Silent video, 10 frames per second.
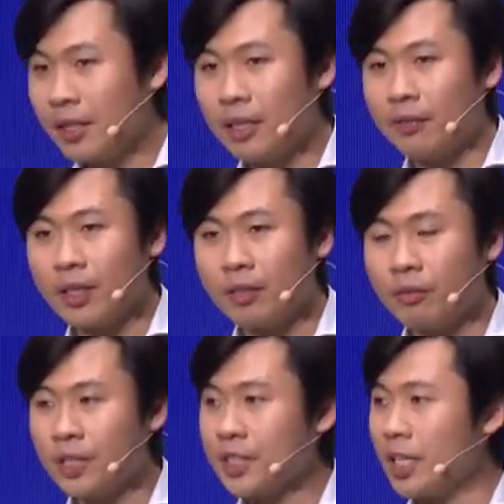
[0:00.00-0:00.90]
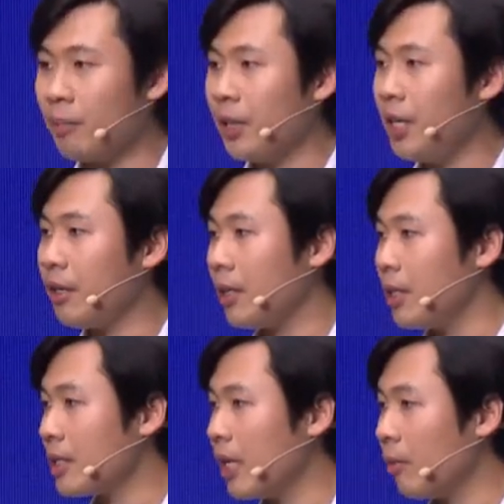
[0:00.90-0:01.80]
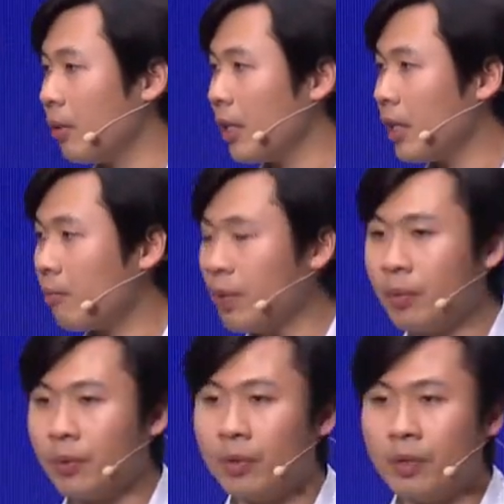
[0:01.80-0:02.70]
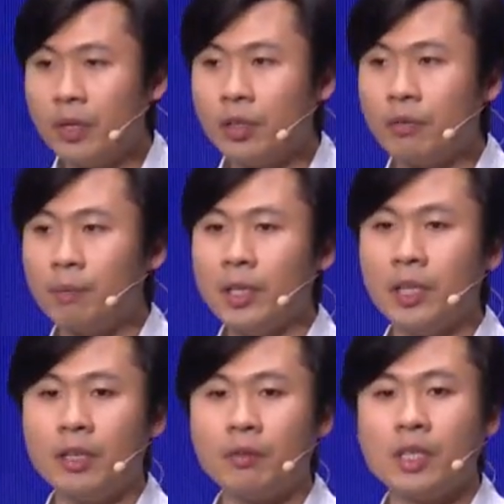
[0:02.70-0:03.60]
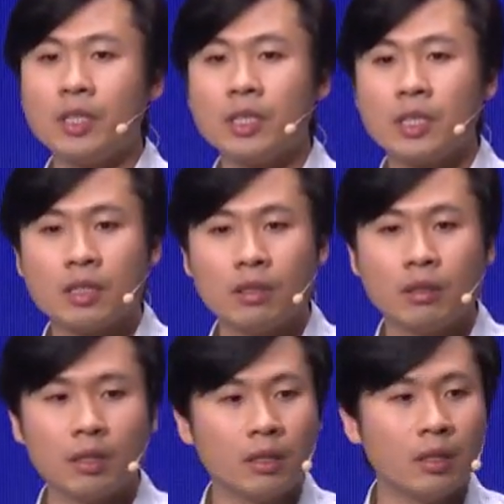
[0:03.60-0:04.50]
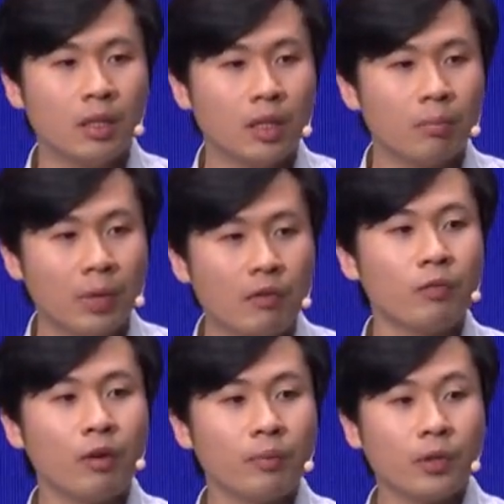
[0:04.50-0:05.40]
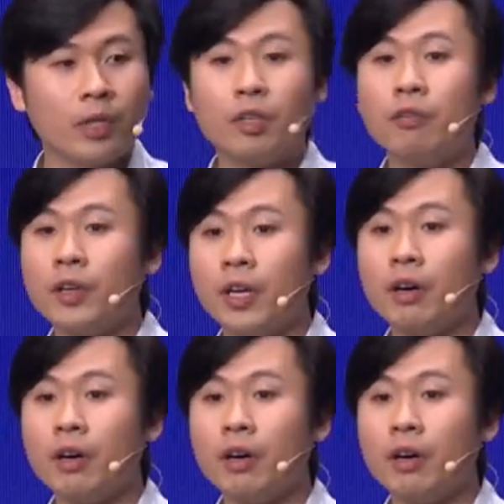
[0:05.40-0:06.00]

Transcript: I think the reason I'm here is I want to have people to believe this is the platform to innovate